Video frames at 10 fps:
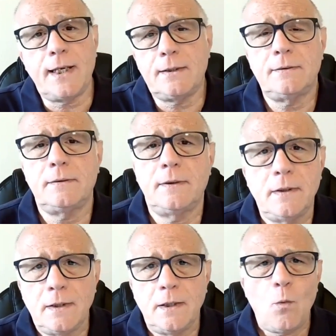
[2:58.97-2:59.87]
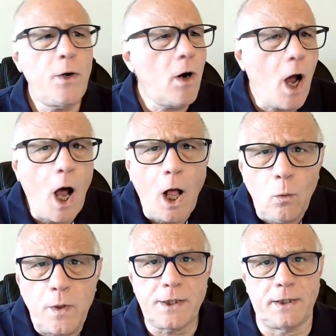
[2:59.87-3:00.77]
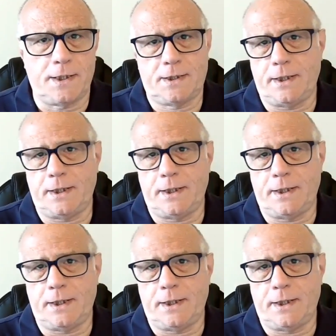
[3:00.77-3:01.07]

that. We're always in a